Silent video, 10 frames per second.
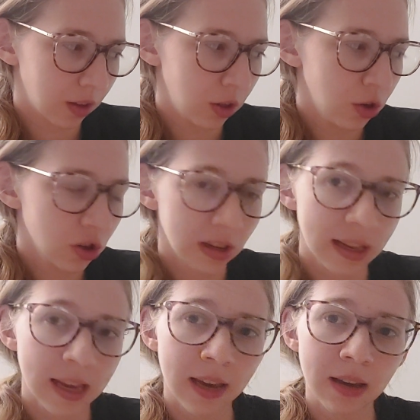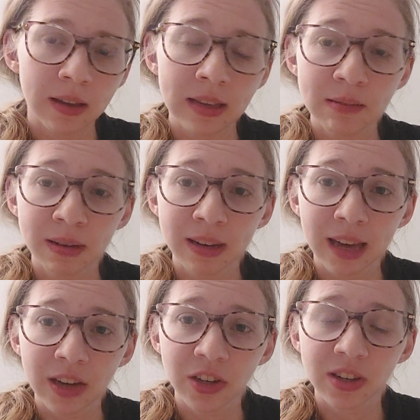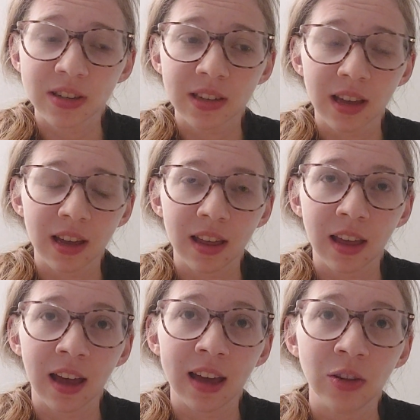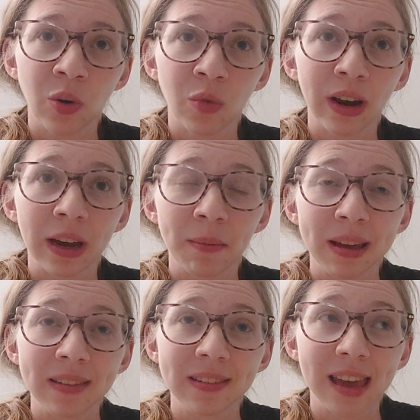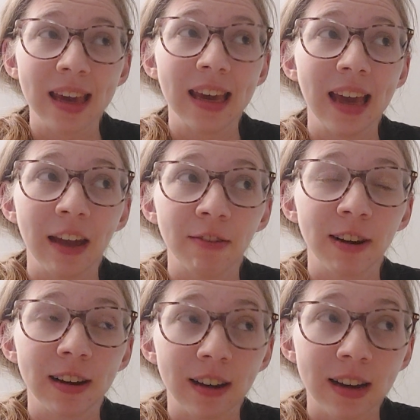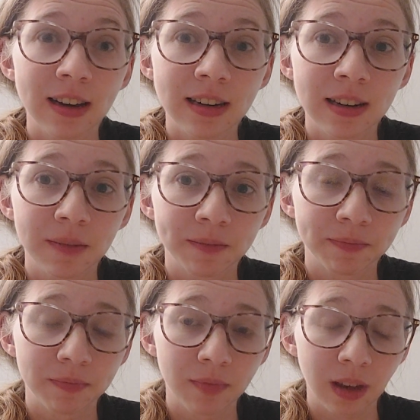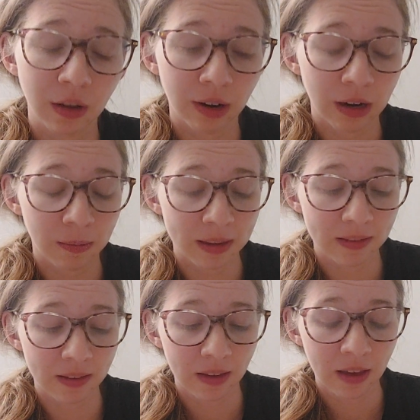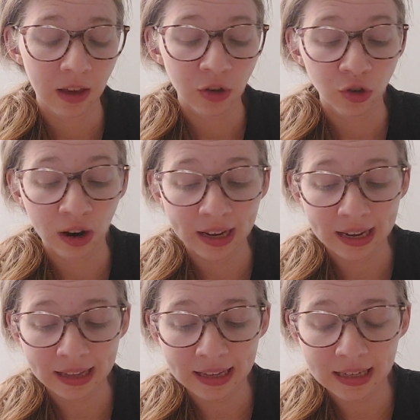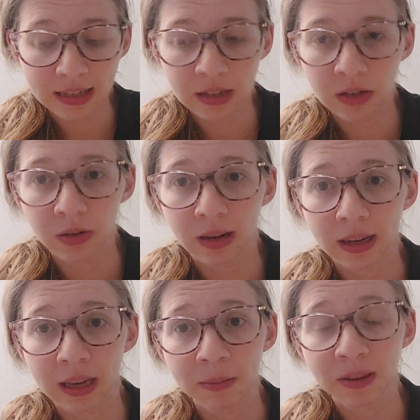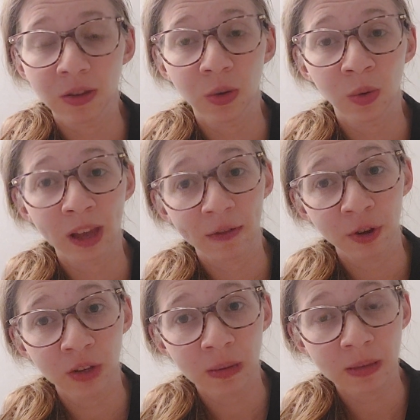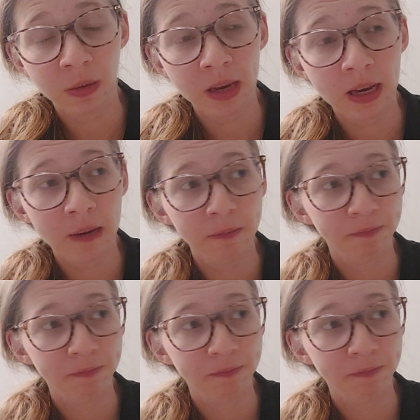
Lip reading: Usually these medications I don't recommend taking every night. I recommend trying at least to keep it to only a few times a week.